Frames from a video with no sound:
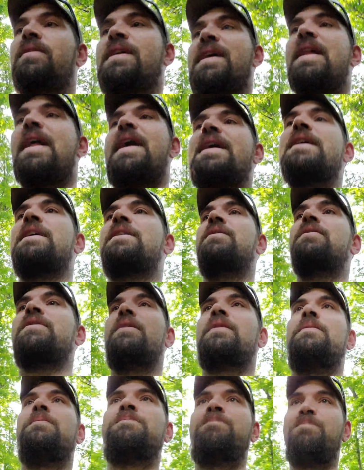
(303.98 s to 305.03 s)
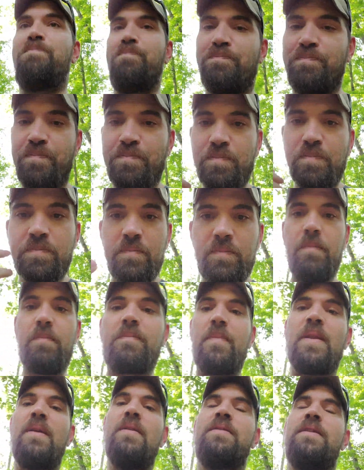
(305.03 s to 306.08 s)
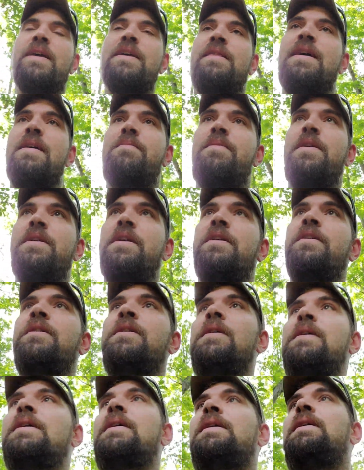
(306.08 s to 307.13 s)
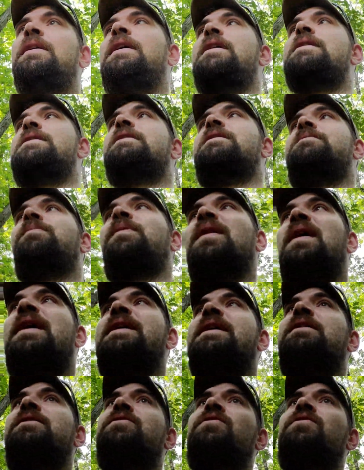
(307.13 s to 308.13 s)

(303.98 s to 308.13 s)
that I could take that money and apply it